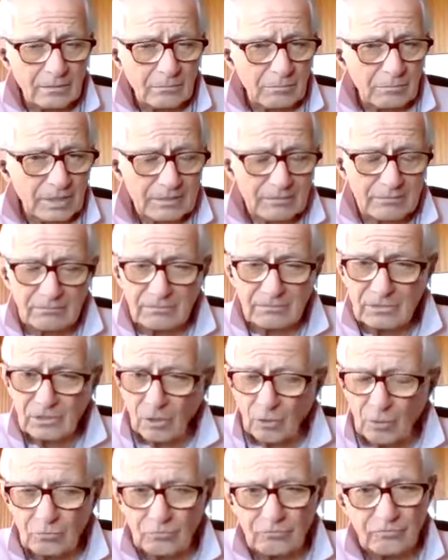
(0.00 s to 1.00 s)
But
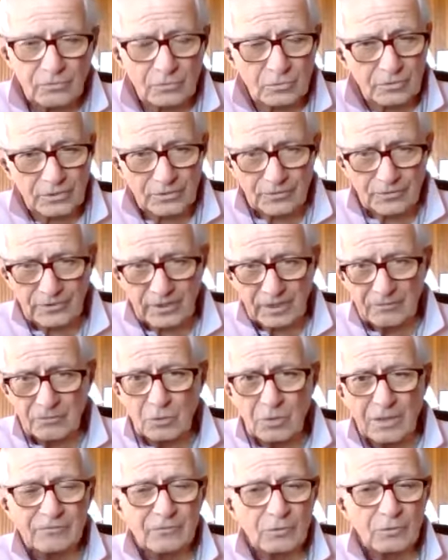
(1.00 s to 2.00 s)
don't fool yourself. You
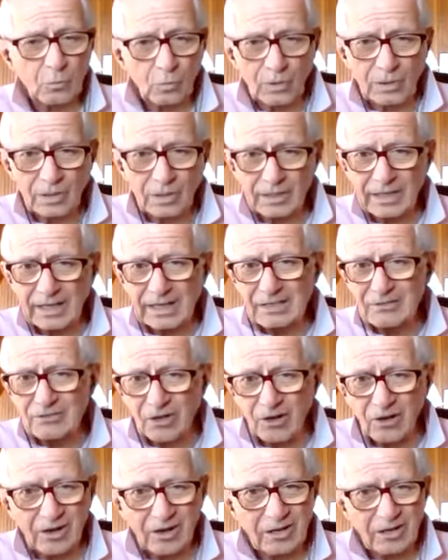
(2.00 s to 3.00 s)
have to work as
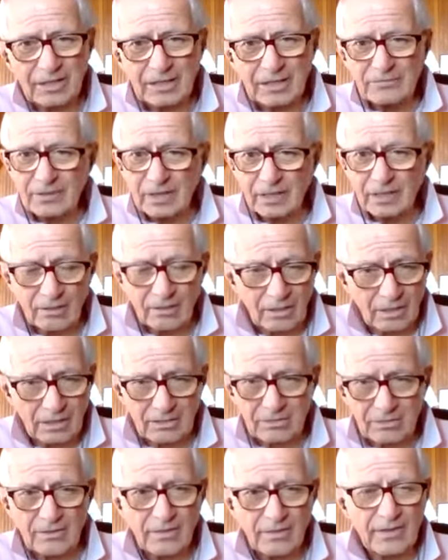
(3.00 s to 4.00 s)
hard, if not
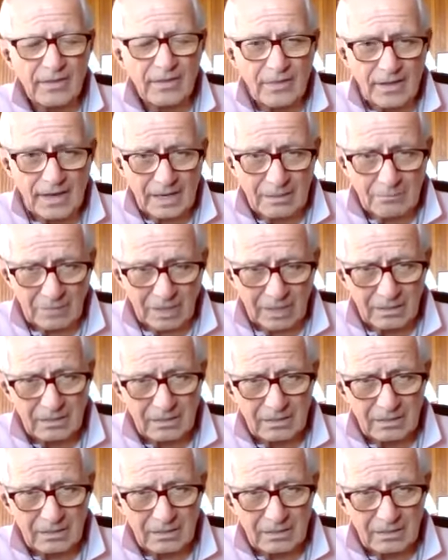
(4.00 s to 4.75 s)
harder than them,